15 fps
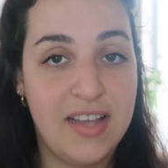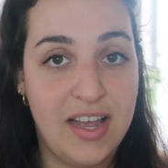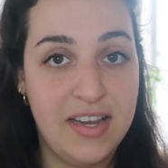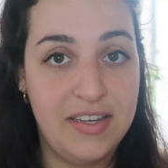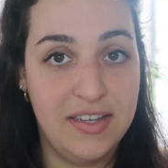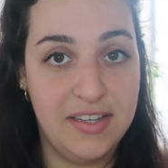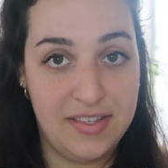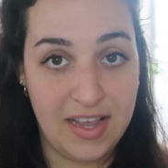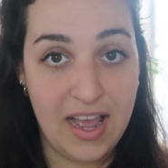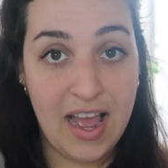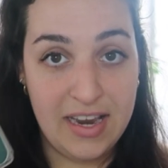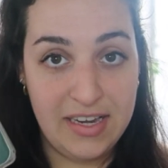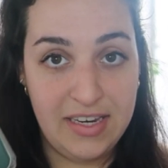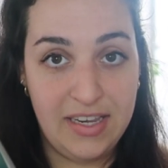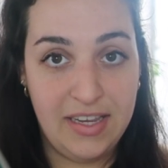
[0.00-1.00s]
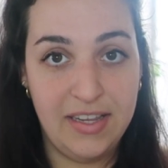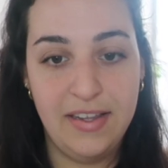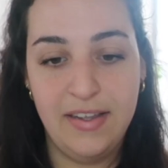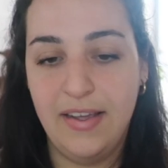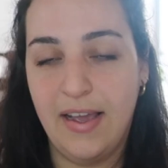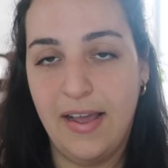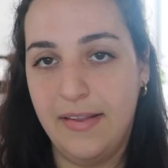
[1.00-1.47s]
Tanya's ID.
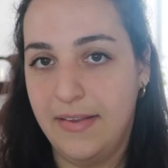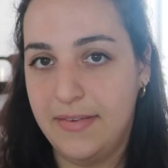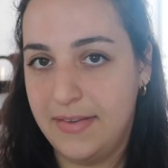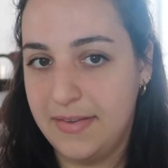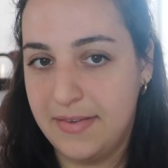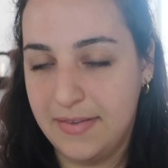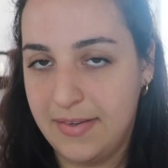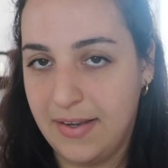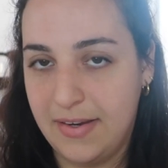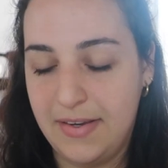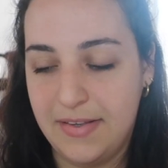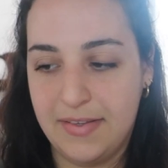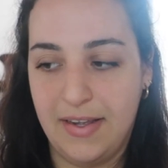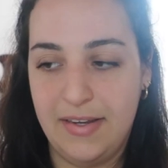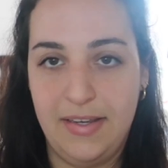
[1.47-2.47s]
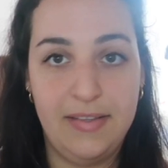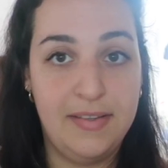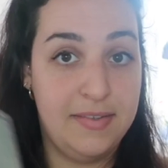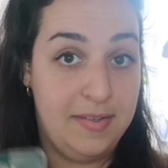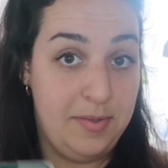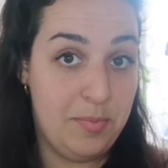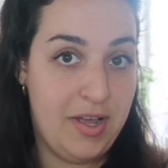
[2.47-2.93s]
And this isn't Tanya's ID,
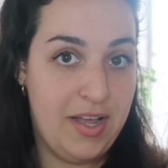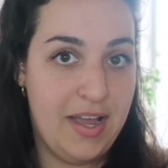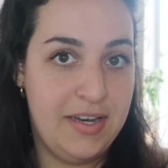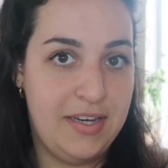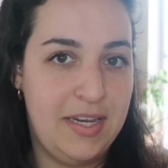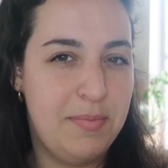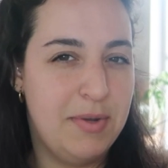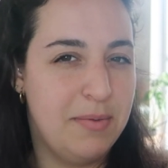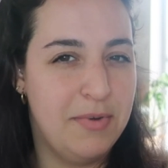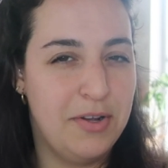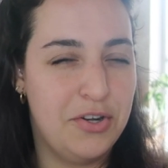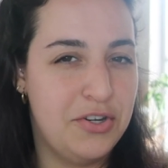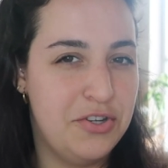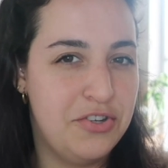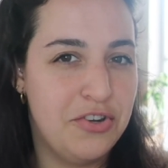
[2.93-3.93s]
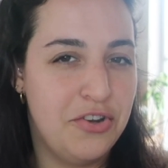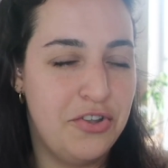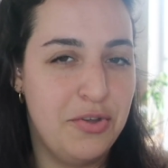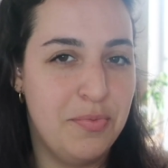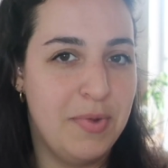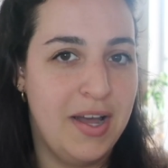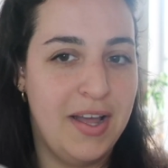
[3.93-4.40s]
this is my ID, but I'm not going to show
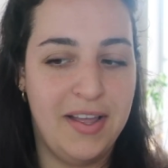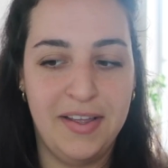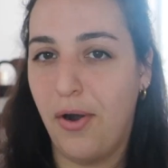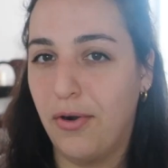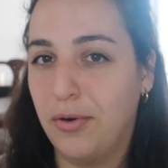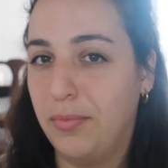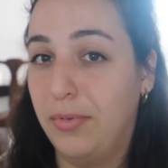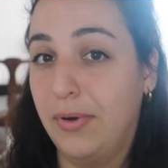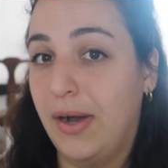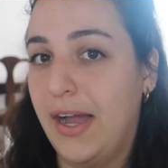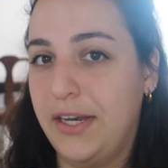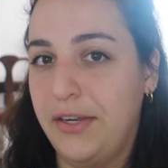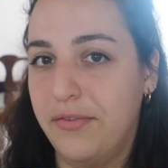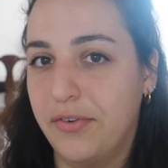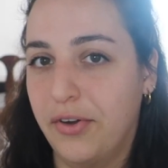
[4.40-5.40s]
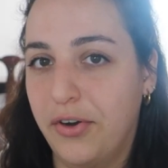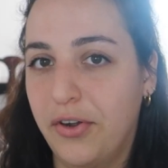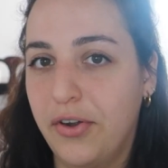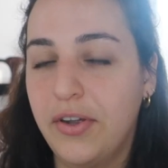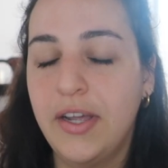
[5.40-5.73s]
you my horrible ID photo.